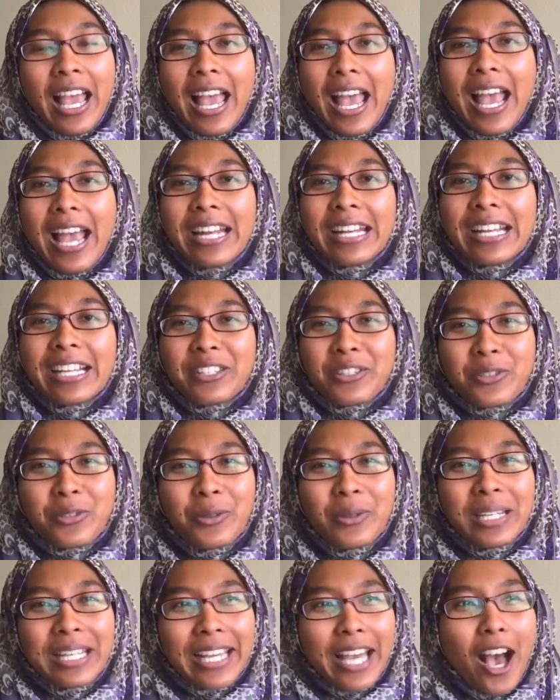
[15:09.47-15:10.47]
And it's
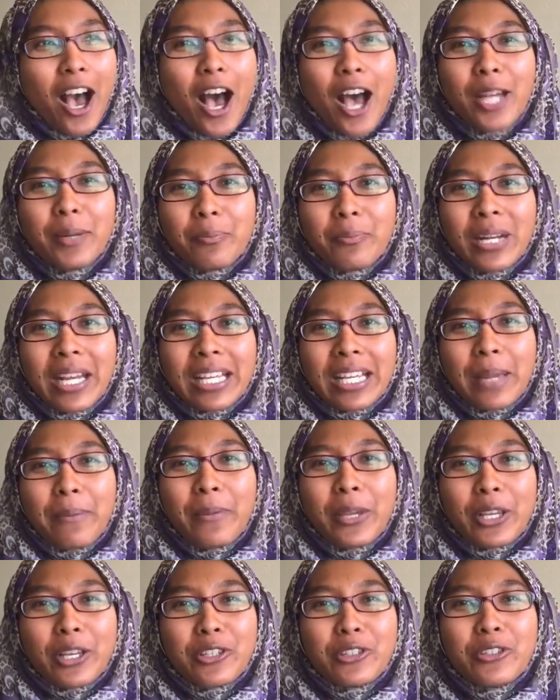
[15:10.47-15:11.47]
truly heartbreaking
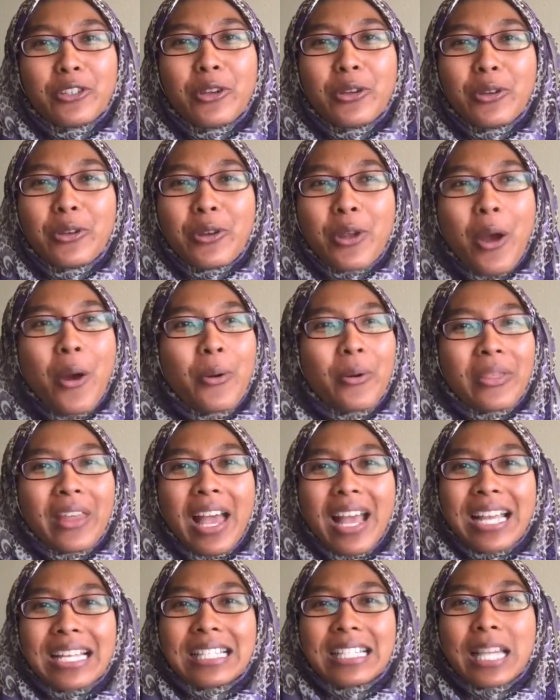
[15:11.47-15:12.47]
because you know
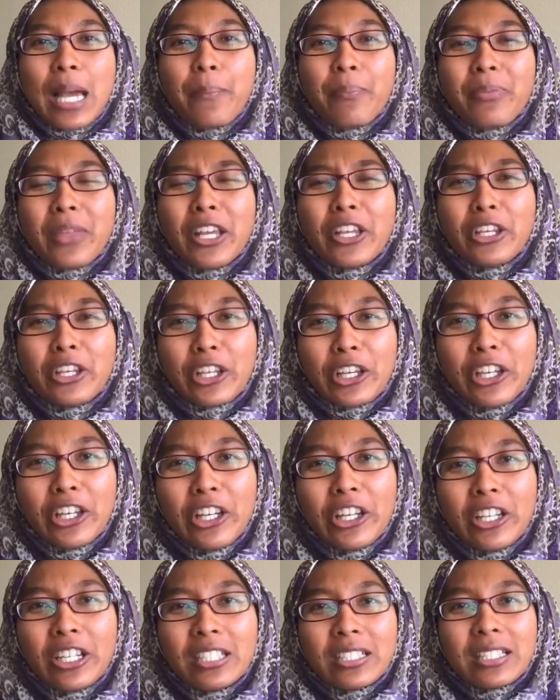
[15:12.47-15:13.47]
that is something
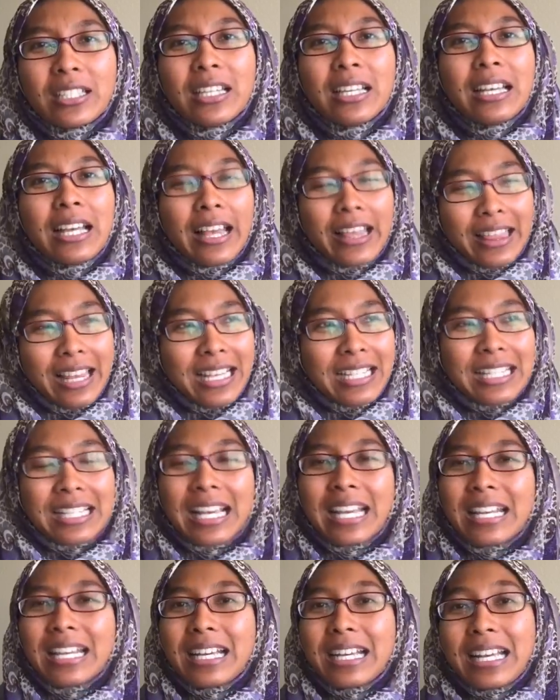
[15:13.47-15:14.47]
good.
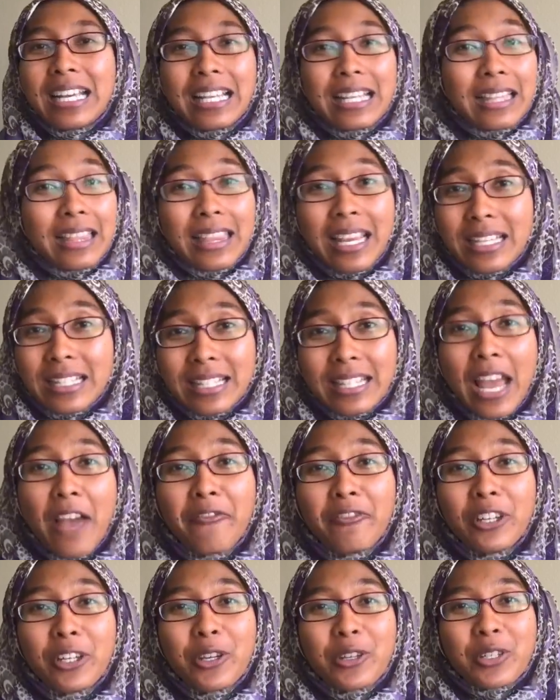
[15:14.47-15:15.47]
That
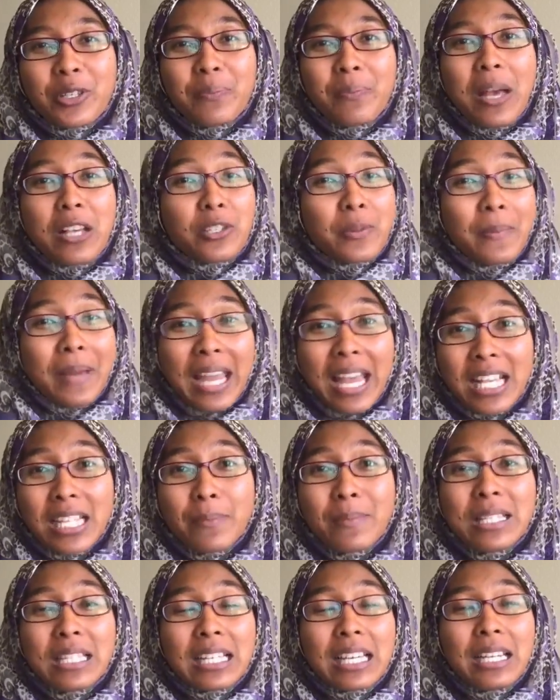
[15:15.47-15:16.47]
definitely your spouse or my
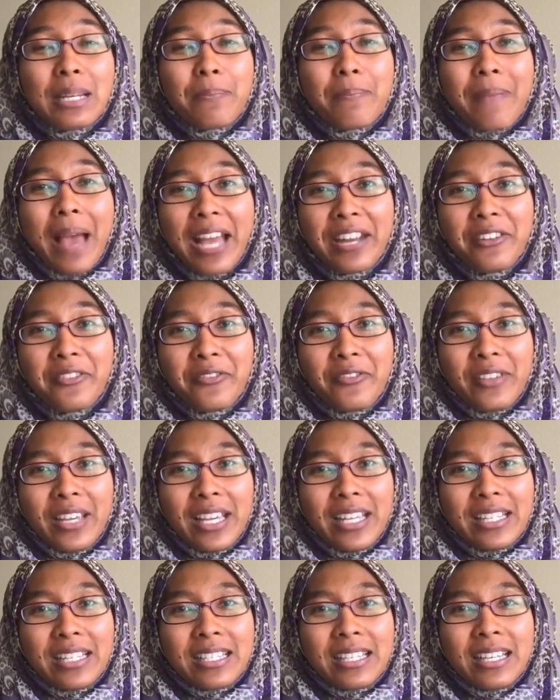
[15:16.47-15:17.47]
husband's gonna
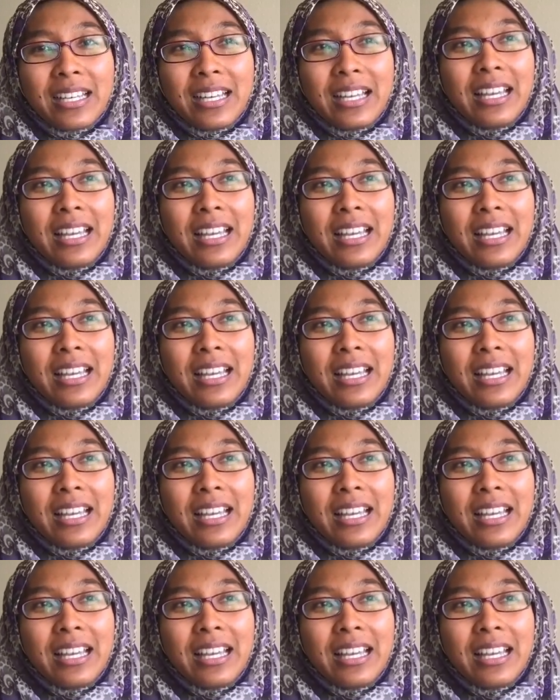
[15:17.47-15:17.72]
benefit.